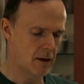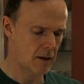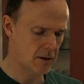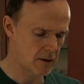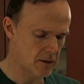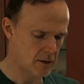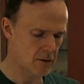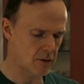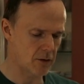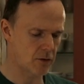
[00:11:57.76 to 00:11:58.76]
and then you
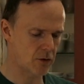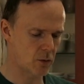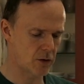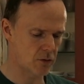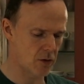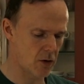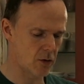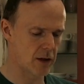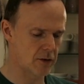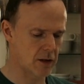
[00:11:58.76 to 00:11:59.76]
just Swiss roll
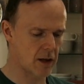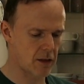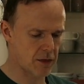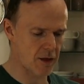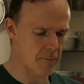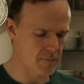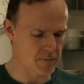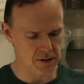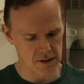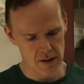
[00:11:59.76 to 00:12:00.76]
it, so get your
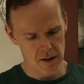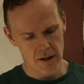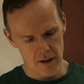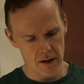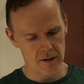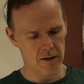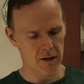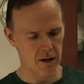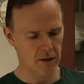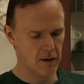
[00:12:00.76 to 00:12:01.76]
thumbs underneath